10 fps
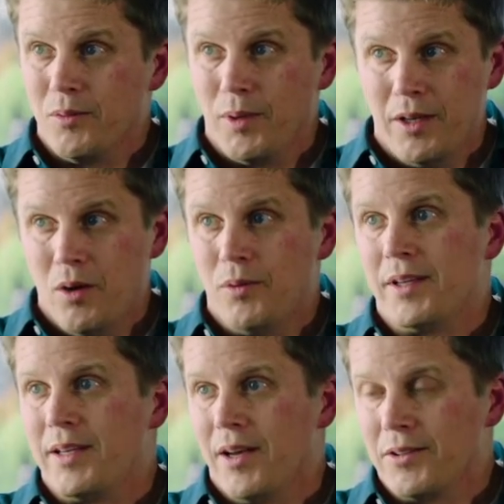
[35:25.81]
and we know what
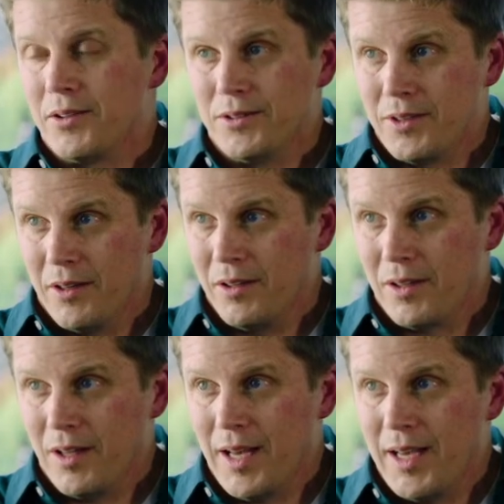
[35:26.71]
the character is going to
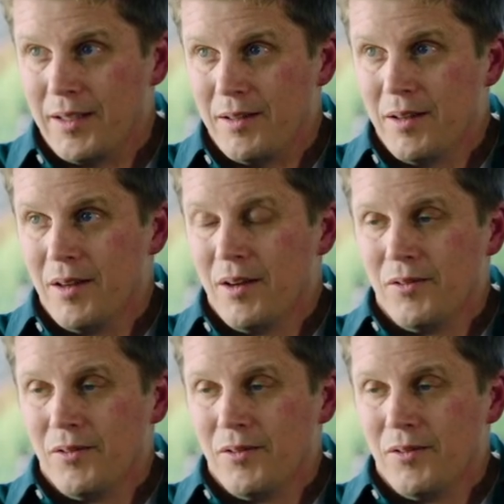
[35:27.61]
look like, yep.